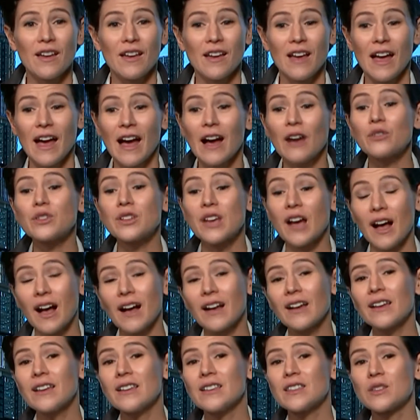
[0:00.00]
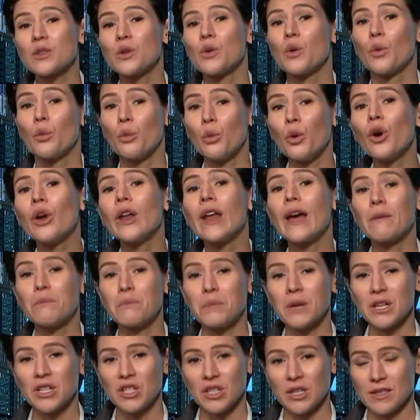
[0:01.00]
Our targets weren't
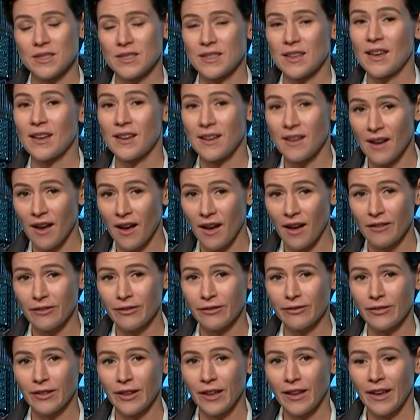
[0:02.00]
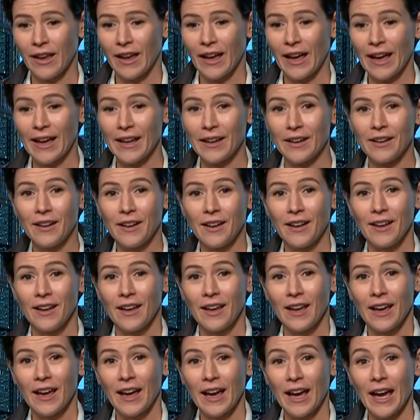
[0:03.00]
ambitious enough. And
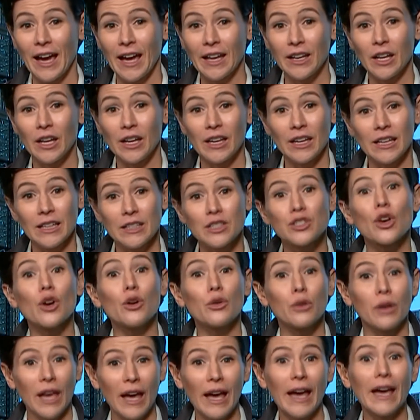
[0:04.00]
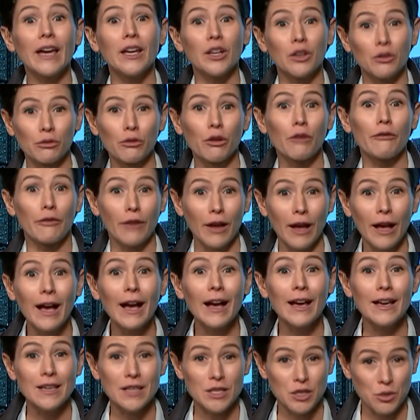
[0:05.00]
and it's okay to
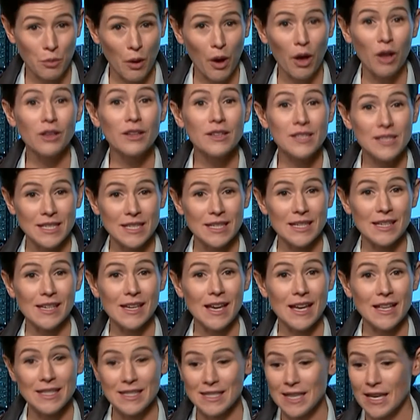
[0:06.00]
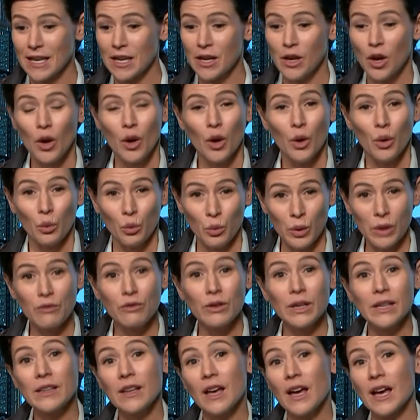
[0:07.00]
revise policy and say, we
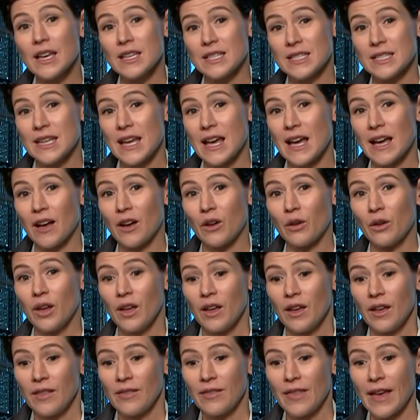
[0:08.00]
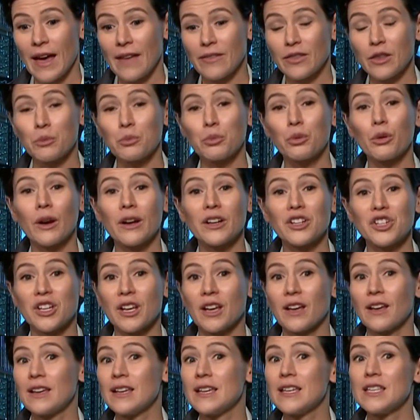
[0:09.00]
realize now that the
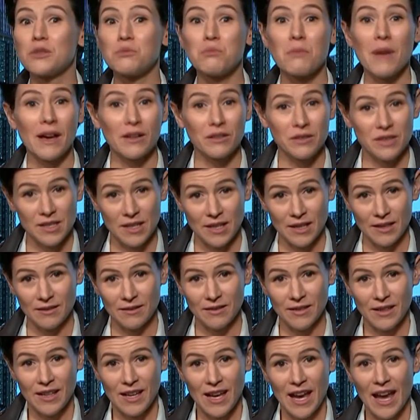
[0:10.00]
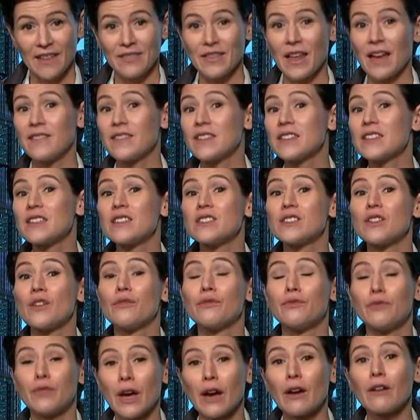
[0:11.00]
pressure is mounting and that this is a
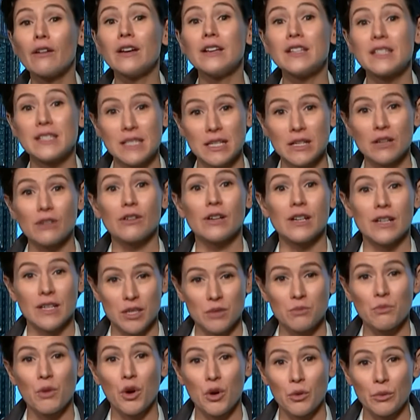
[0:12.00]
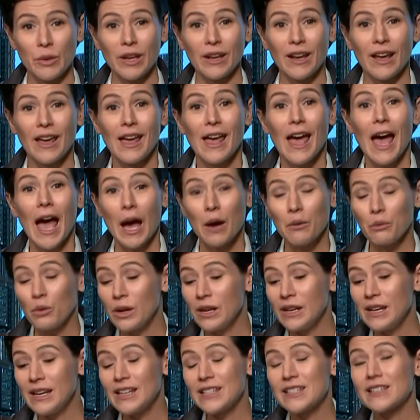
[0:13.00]
very serious moment and we
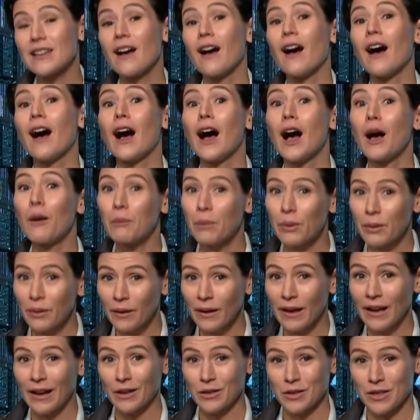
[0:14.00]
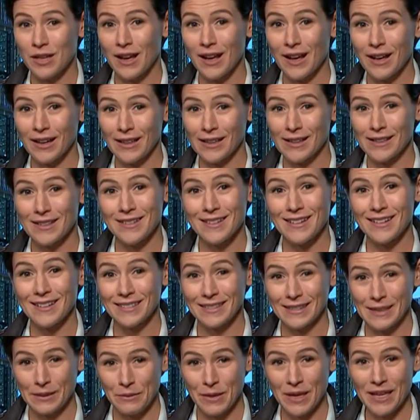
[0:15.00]
need to up our target
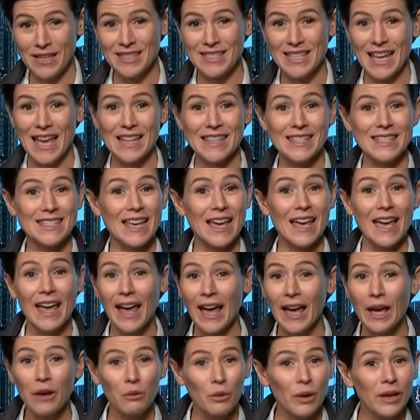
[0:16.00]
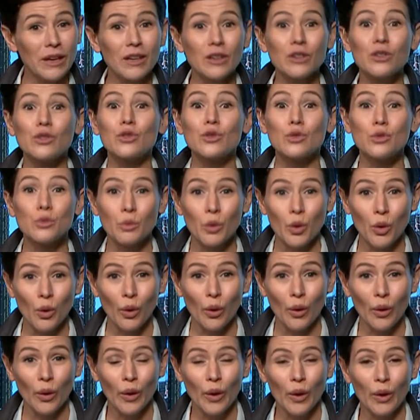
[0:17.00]
limits and say, hey, we can do more.
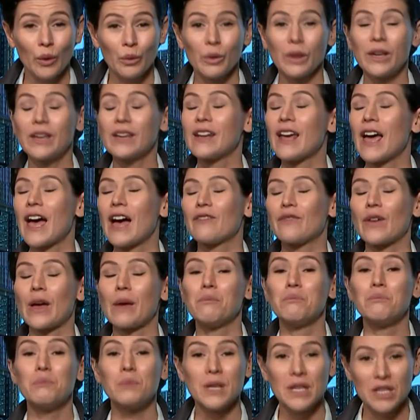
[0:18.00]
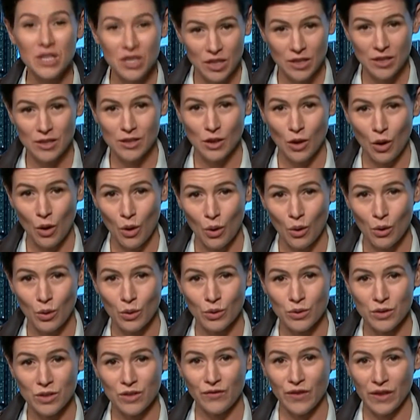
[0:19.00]
We can have ambitious
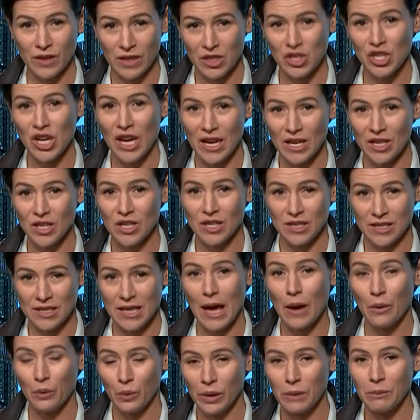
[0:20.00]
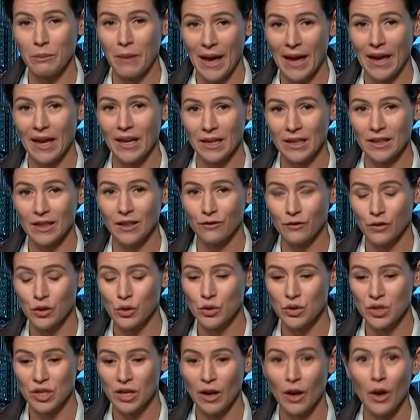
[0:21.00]
goals for the changes that we make in the
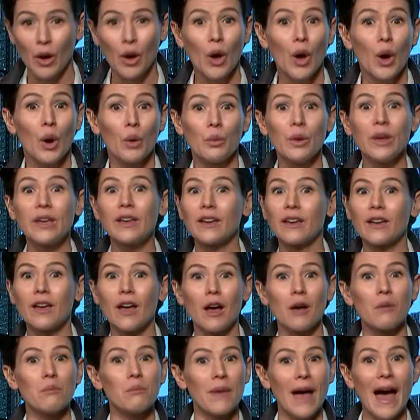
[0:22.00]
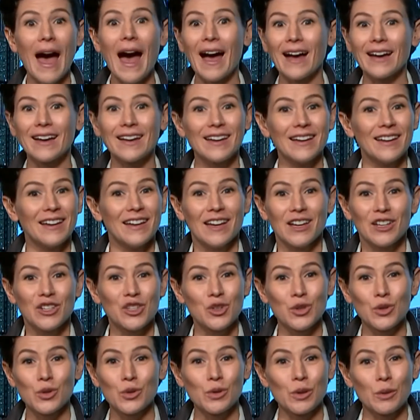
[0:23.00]
future. We can come back
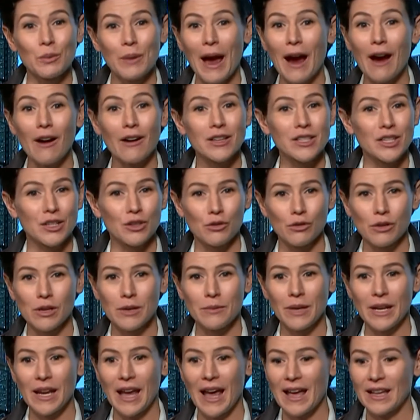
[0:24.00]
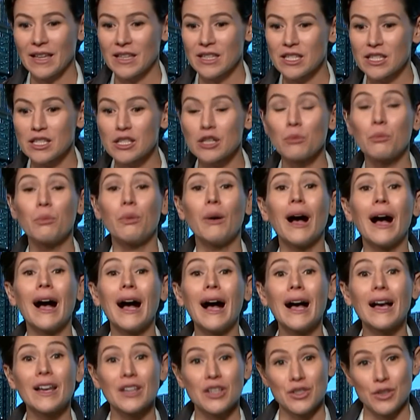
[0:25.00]
to the Paris Agreement and mm.
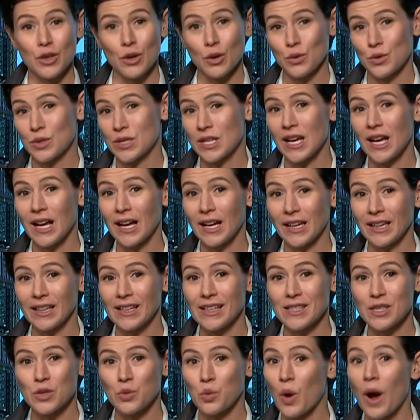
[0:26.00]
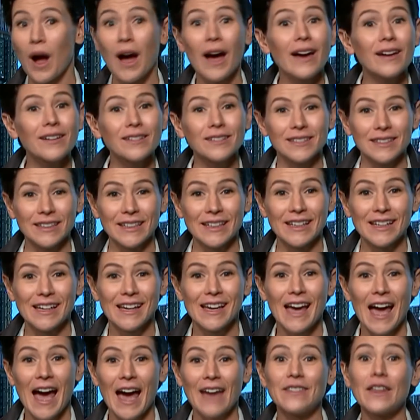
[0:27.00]
surpass mm. those targets wildly,
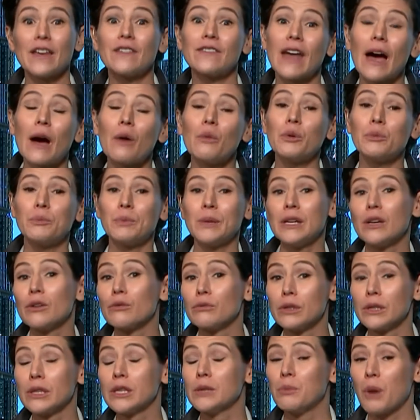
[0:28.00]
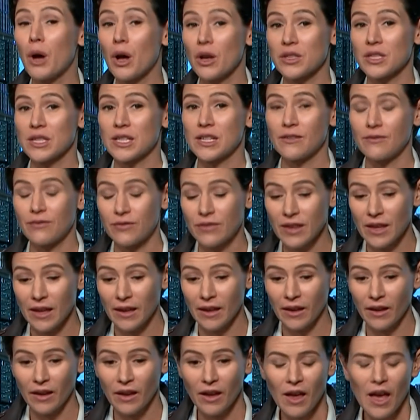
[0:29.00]
and that that would be a really positive thing.
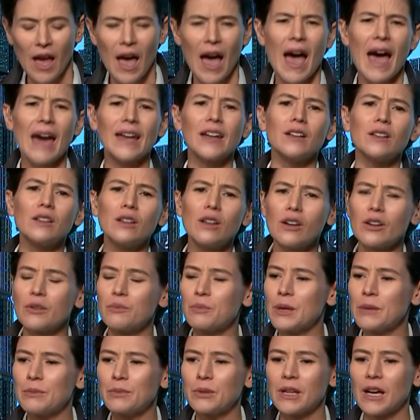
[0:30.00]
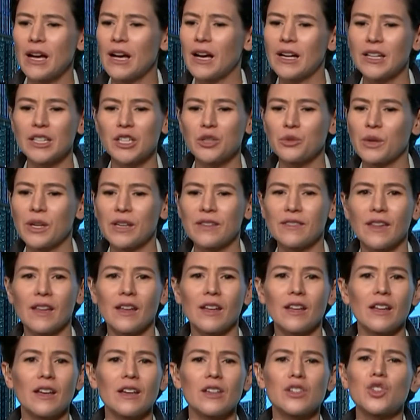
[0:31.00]
Yeah. And a lot of people are arguing that
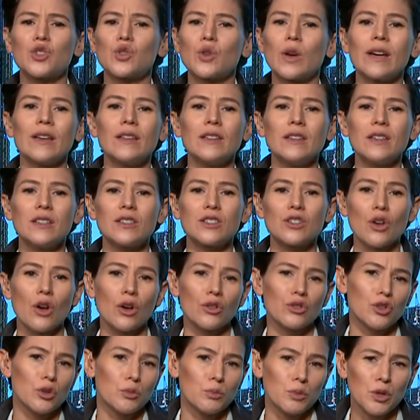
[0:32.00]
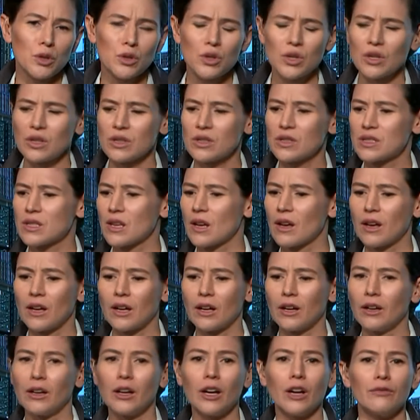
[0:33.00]
Australia's contributions yeah.
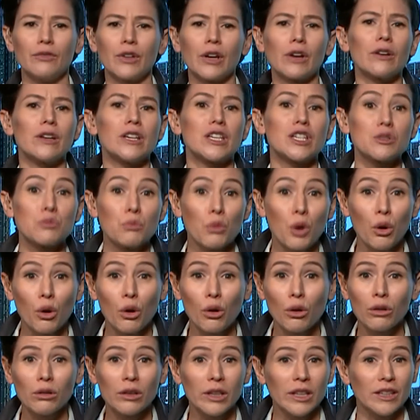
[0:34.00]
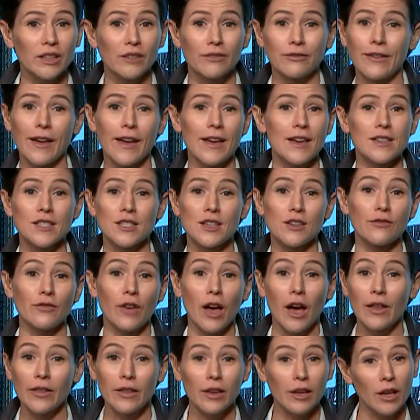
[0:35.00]
are, are, very small in the face of
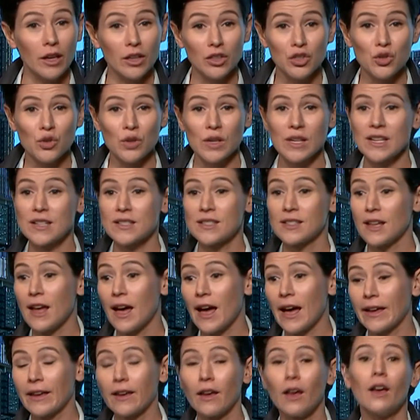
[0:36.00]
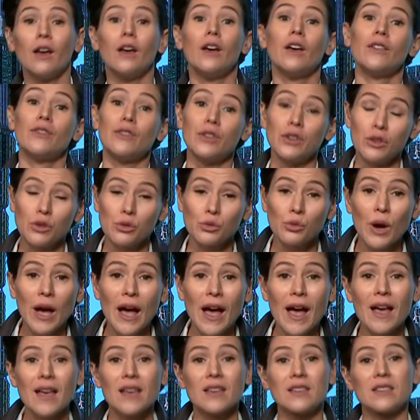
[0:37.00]
other countries like the
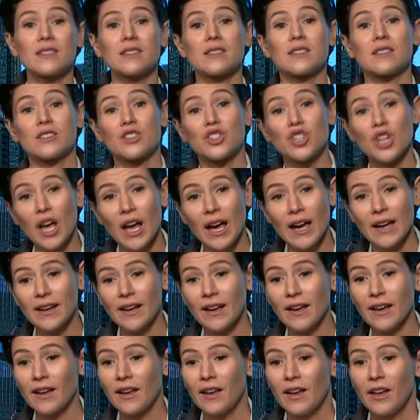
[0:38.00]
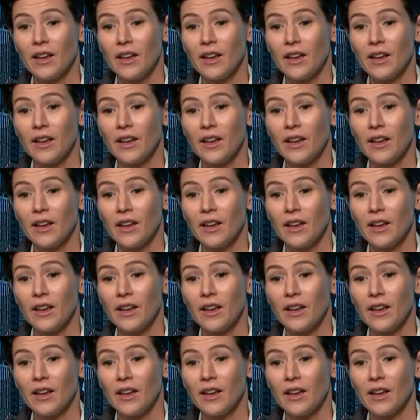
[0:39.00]
US, mm. China.